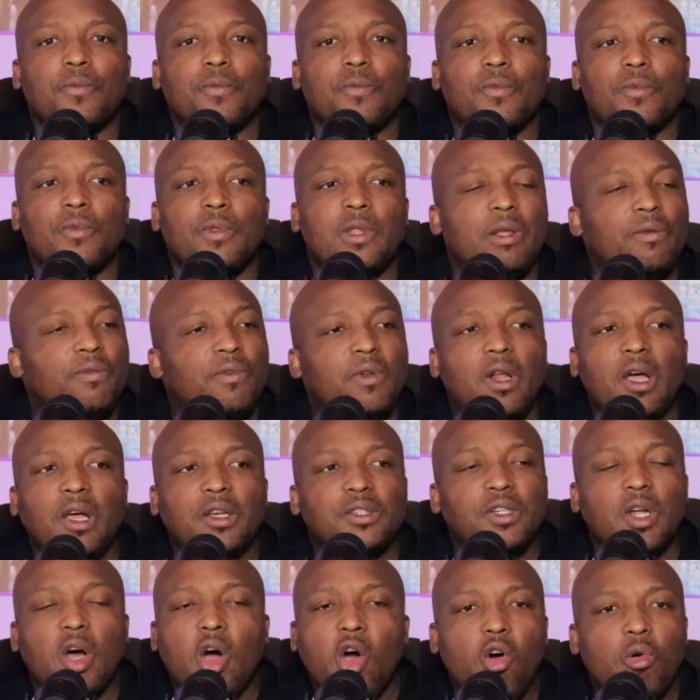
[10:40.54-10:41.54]
They've lost
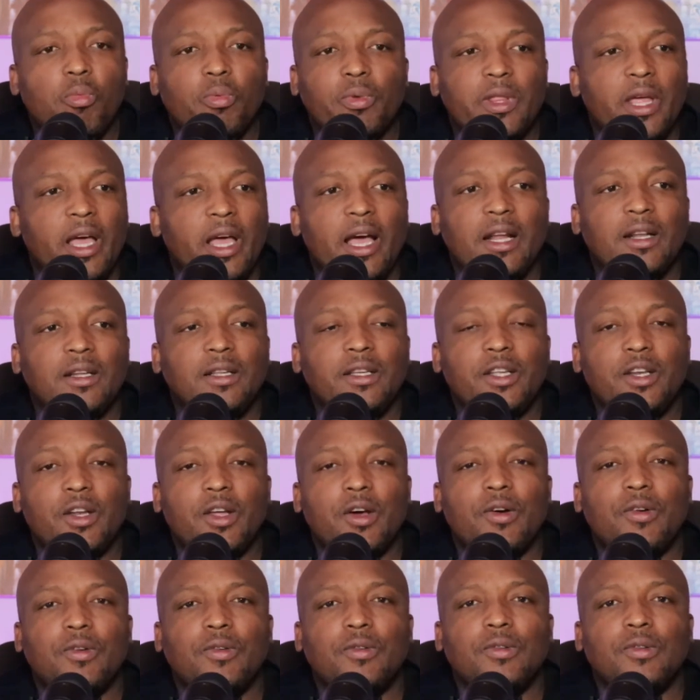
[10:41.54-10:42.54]
hope that, you
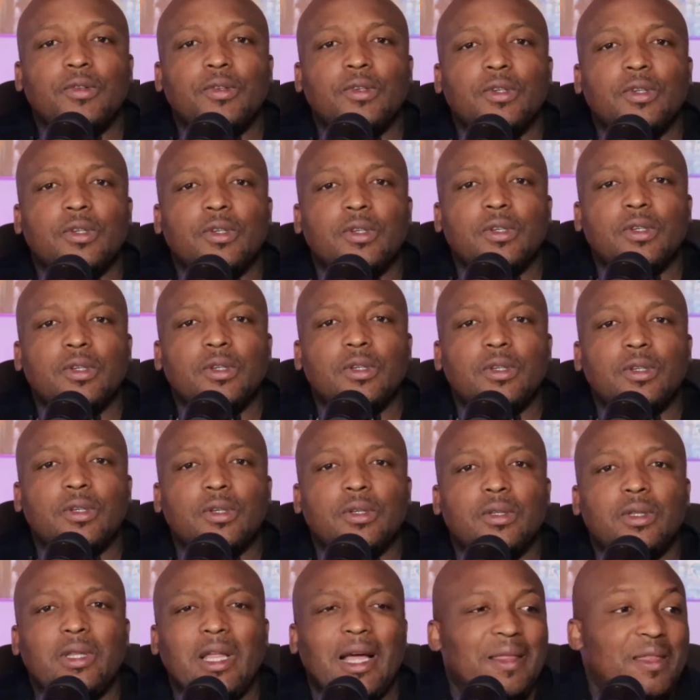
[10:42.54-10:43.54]
know,
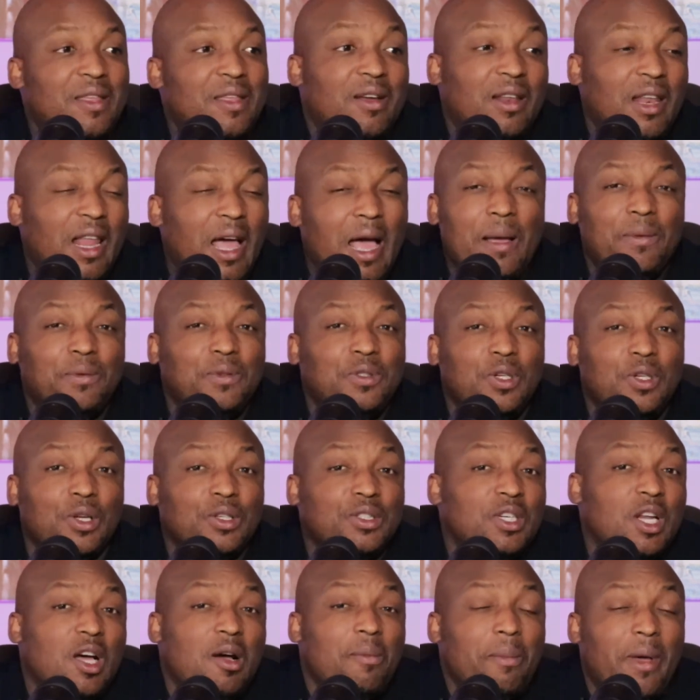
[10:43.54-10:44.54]
that their lives does
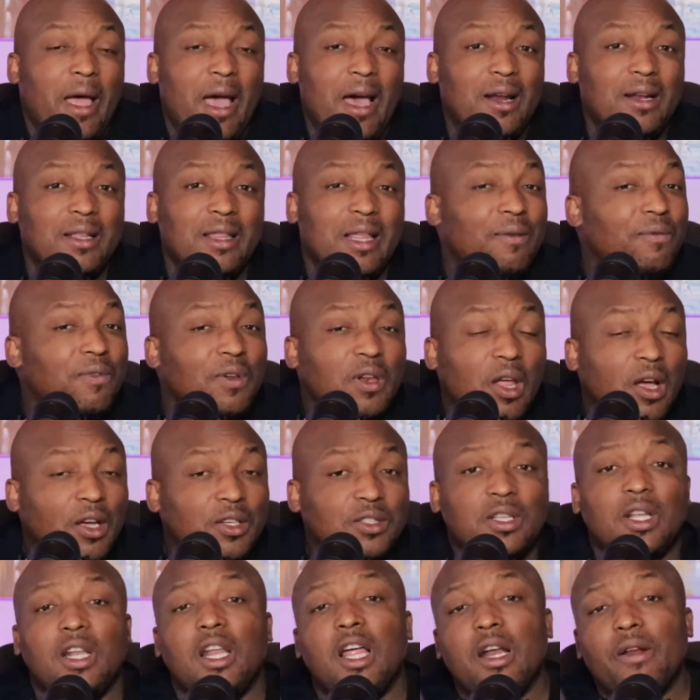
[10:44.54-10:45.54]
not matter. They've lost
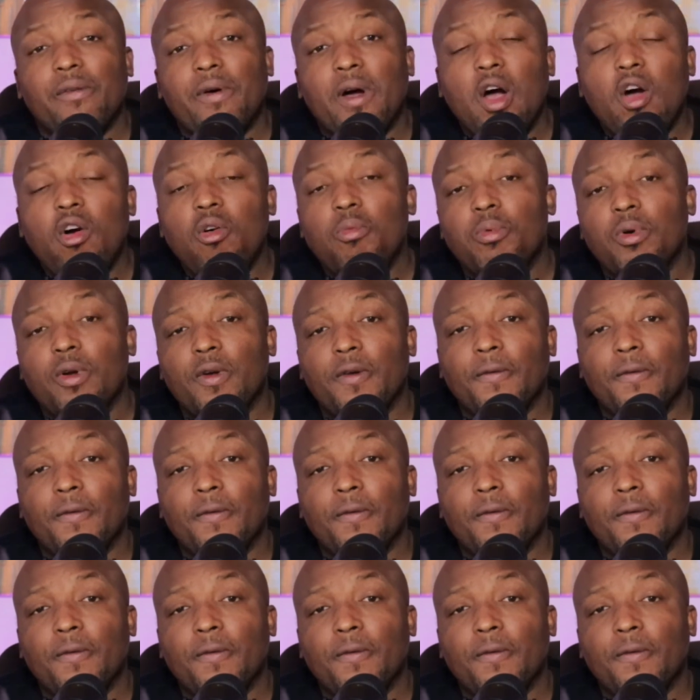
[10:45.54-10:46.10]
a lot of hope.